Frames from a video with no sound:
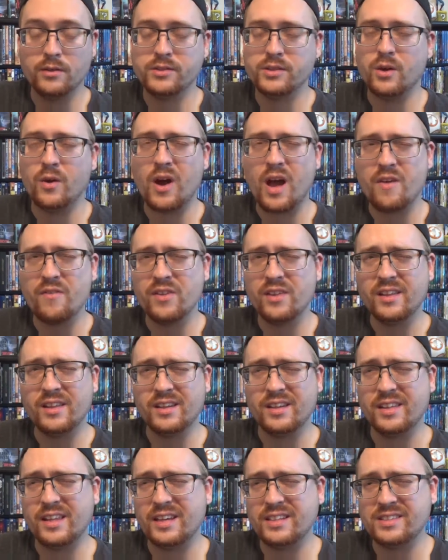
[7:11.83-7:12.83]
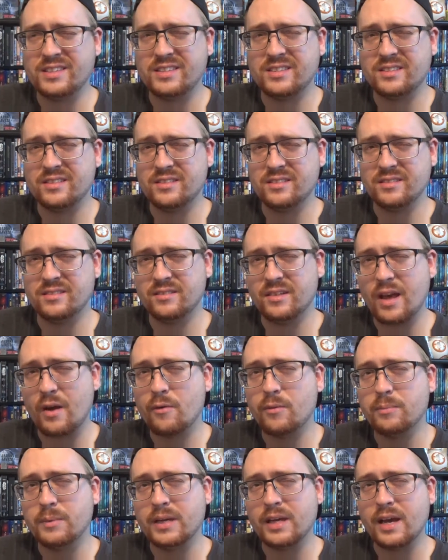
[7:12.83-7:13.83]
So I feel like that's that
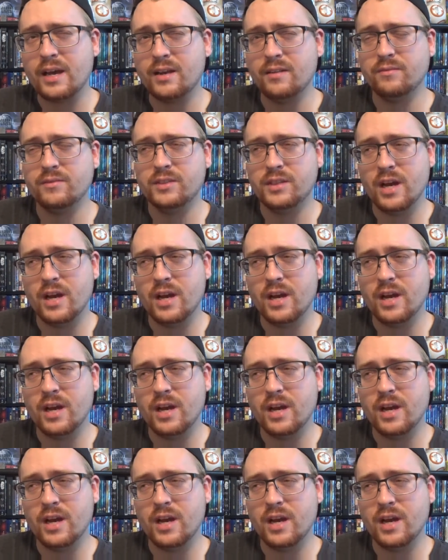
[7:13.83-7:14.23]
would be kind of